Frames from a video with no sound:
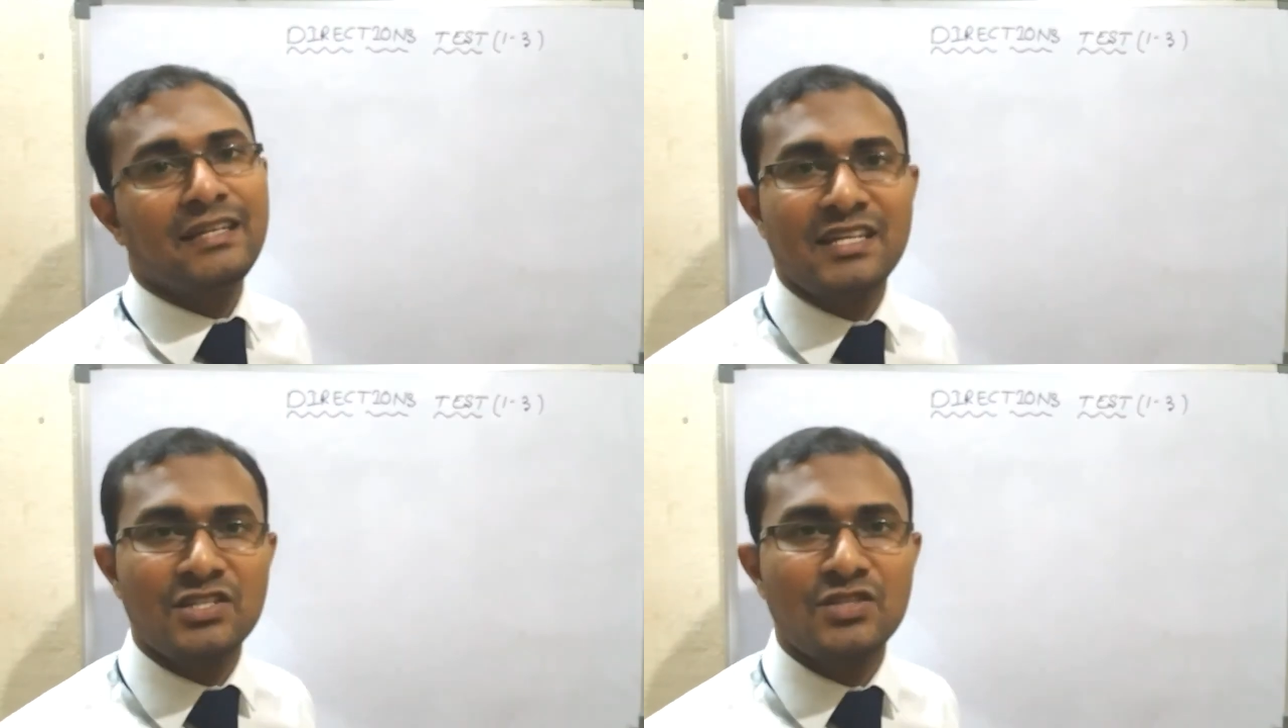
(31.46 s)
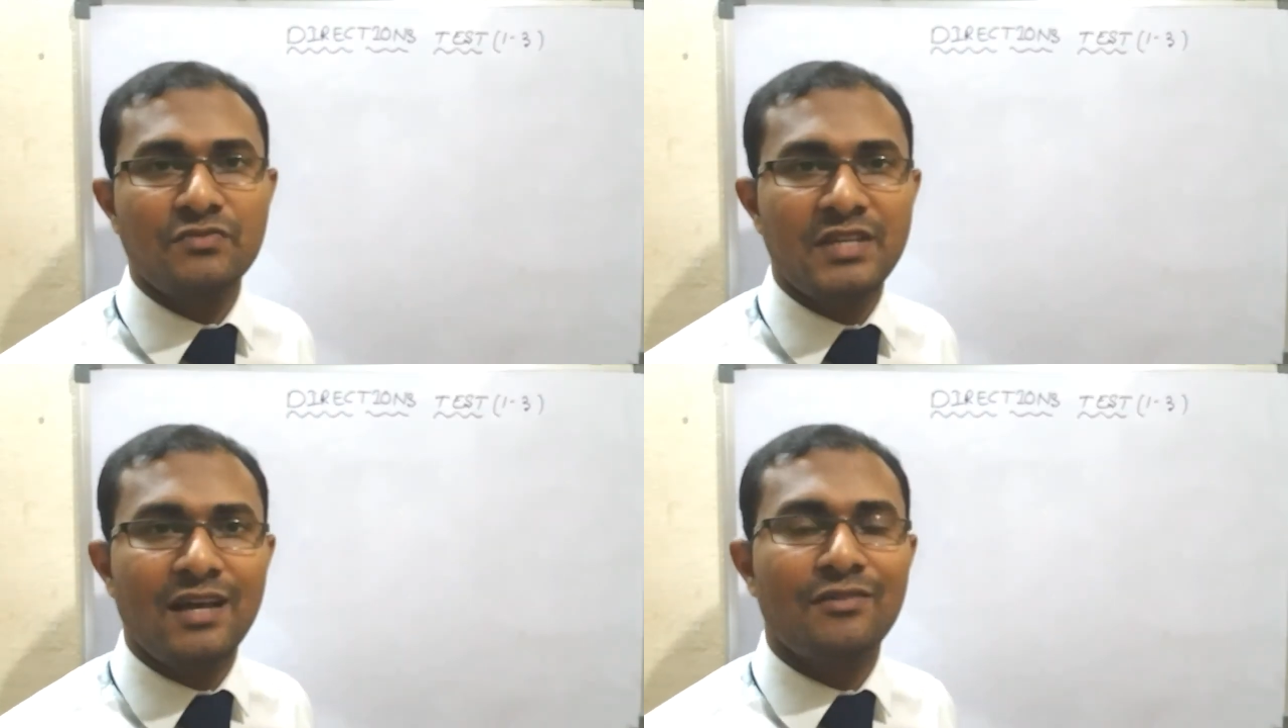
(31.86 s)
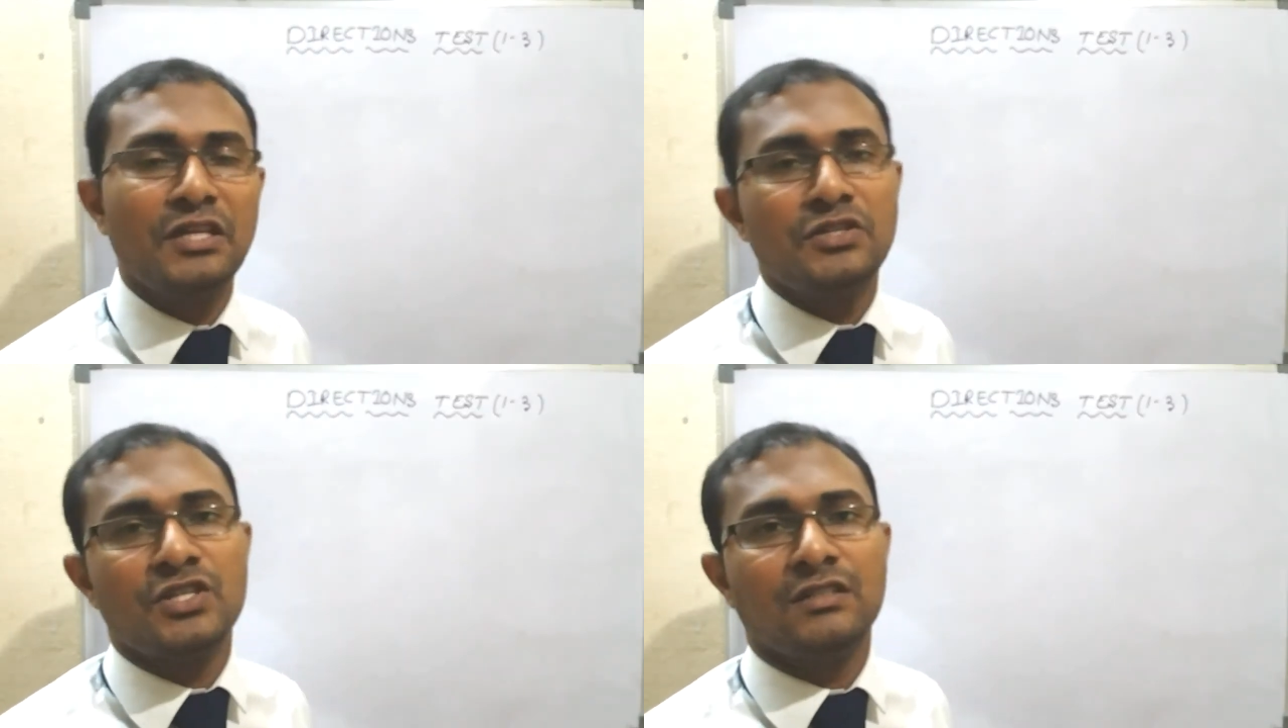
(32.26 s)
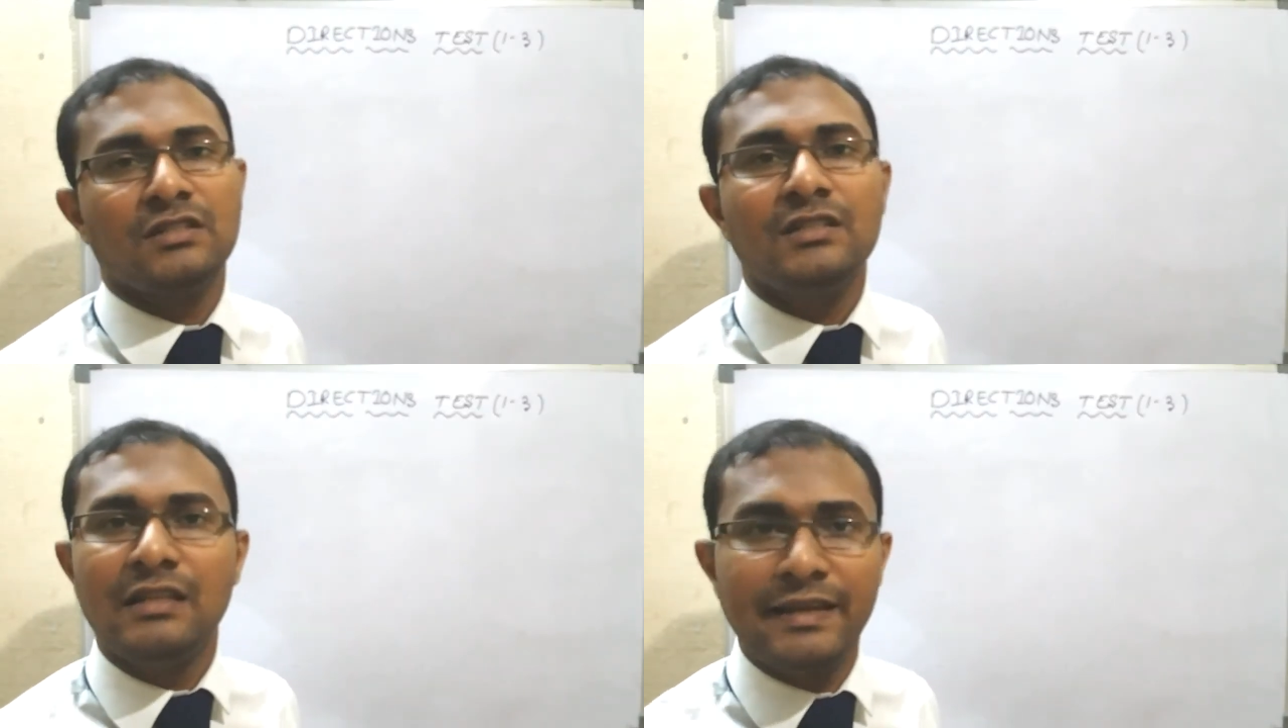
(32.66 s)
directions we have in
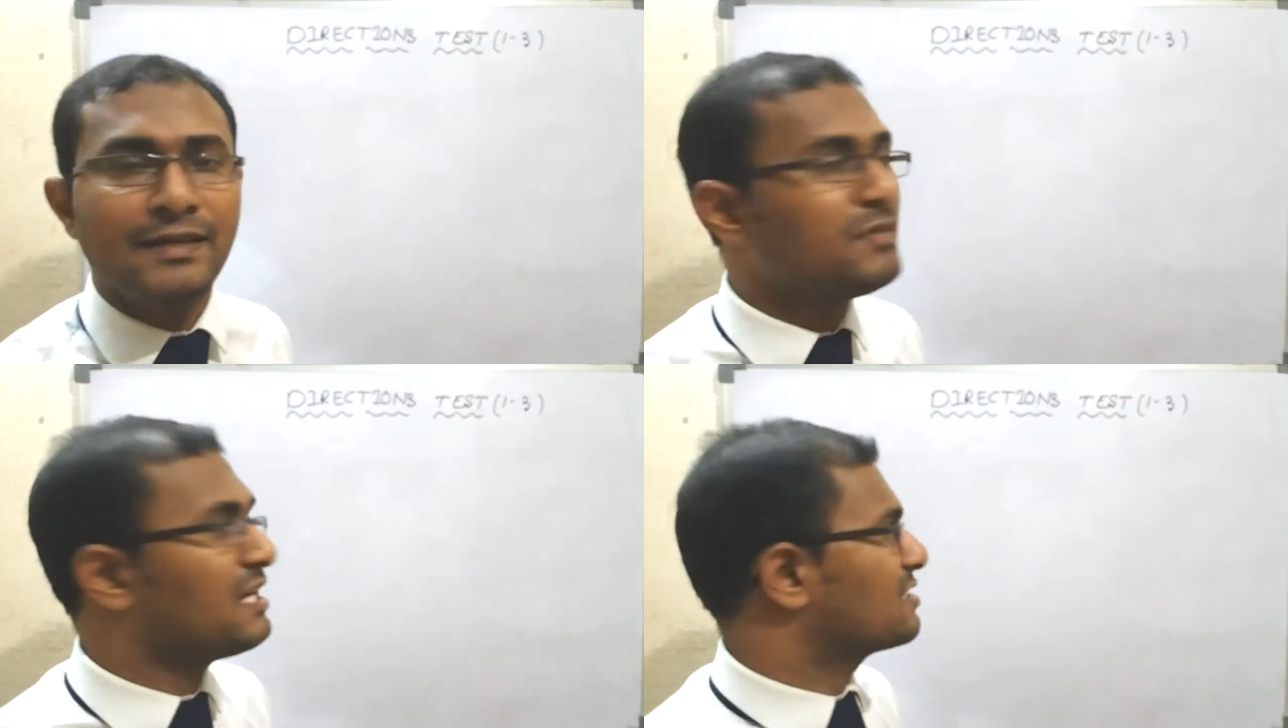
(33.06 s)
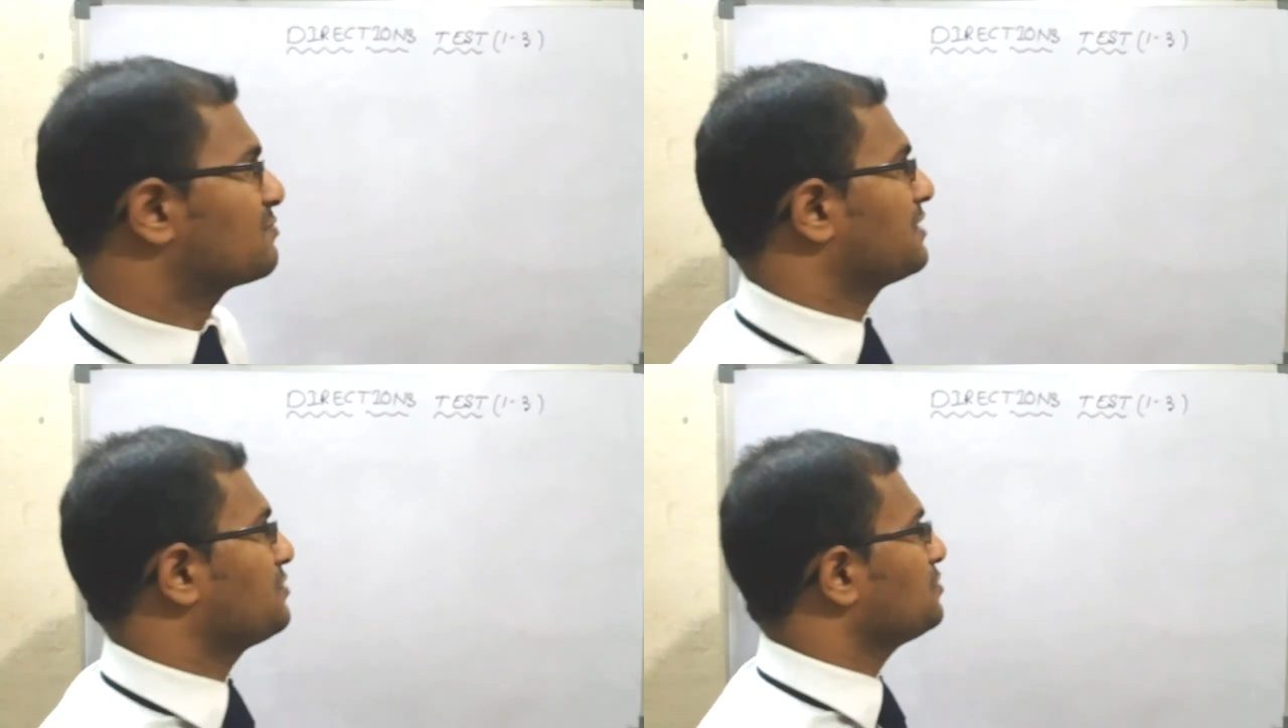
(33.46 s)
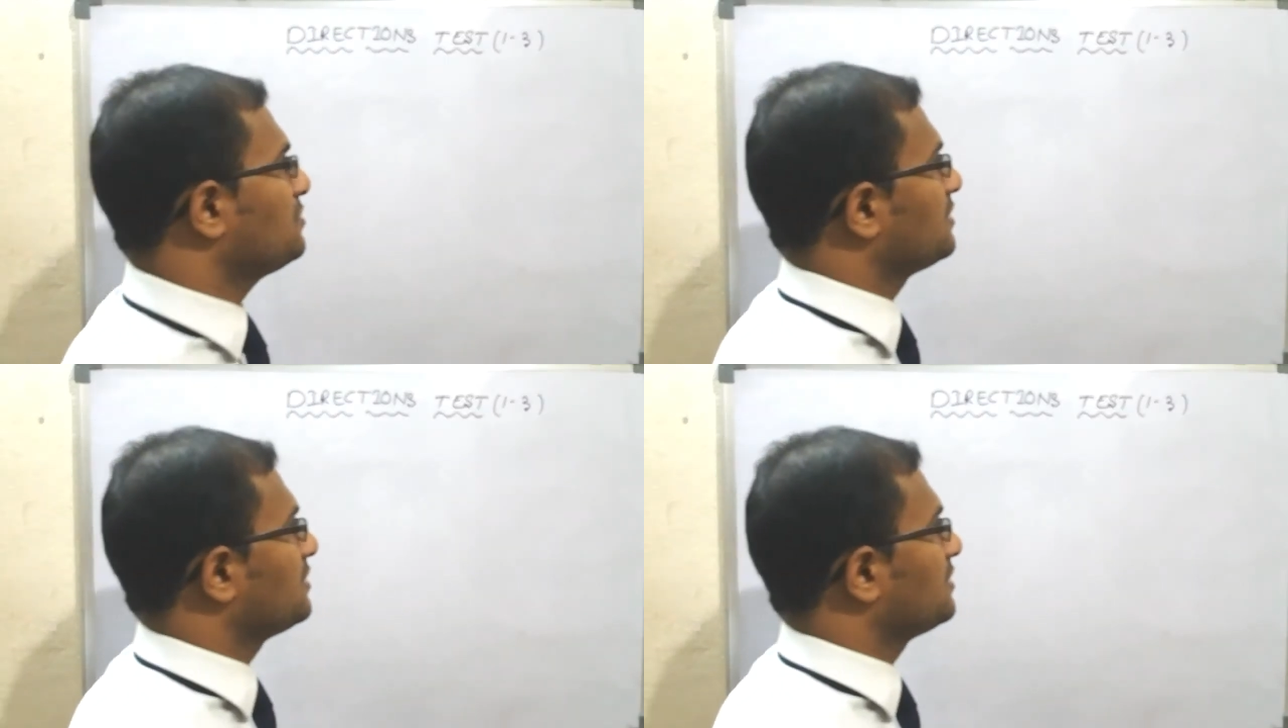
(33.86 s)
general? Let me explain you